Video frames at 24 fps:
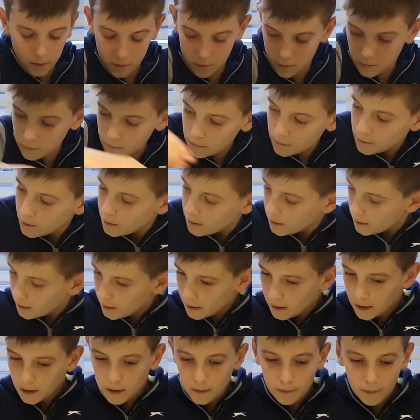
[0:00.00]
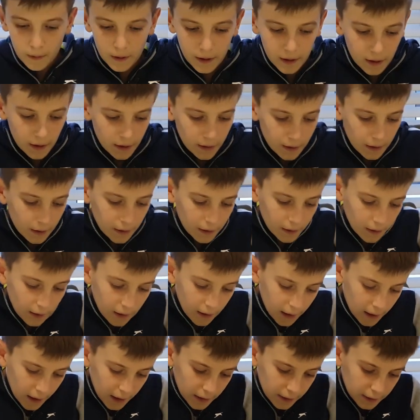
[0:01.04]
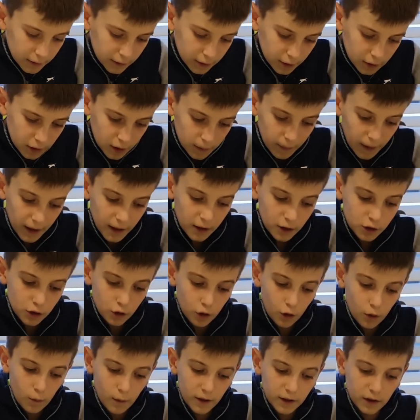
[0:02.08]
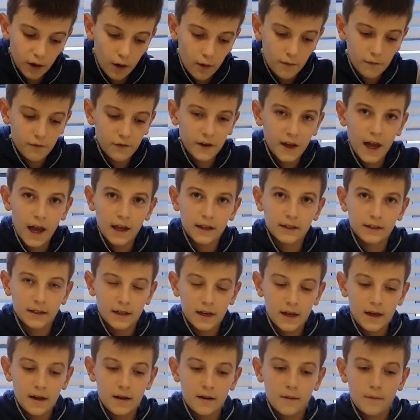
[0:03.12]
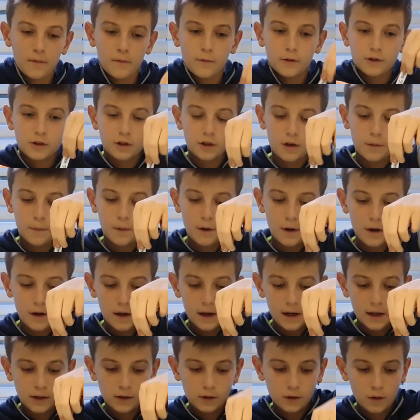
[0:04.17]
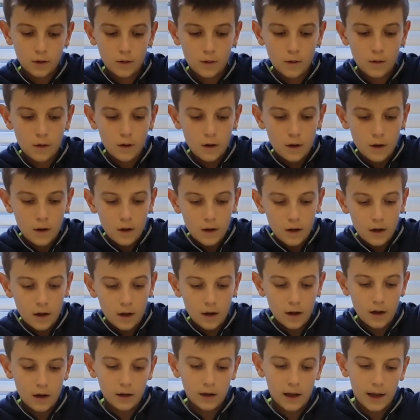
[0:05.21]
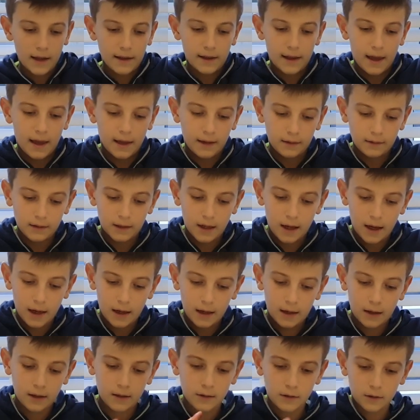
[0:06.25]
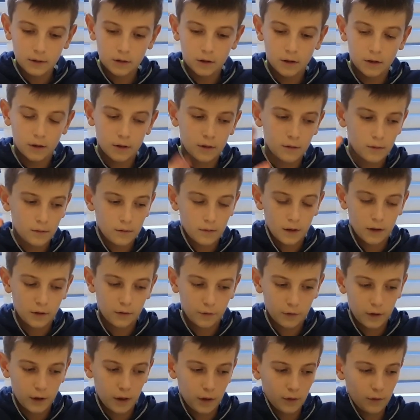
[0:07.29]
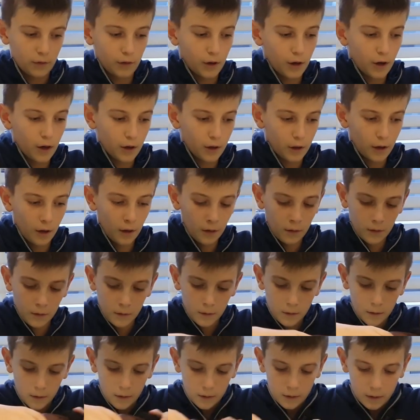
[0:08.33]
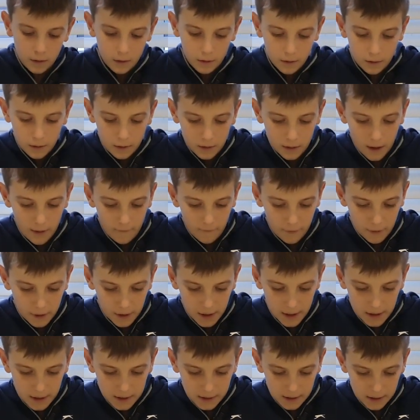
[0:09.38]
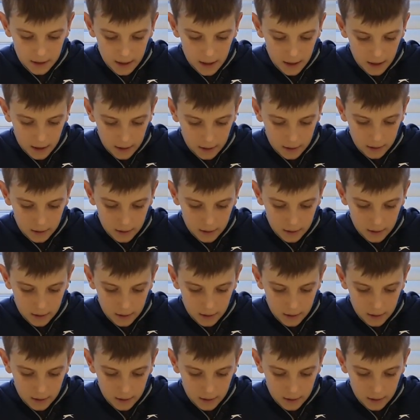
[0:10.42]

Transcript: Oops. um, we and to make sure we don't forget it, we're going to put a little uh, like name tag. So that's for the oregano. Then for these six,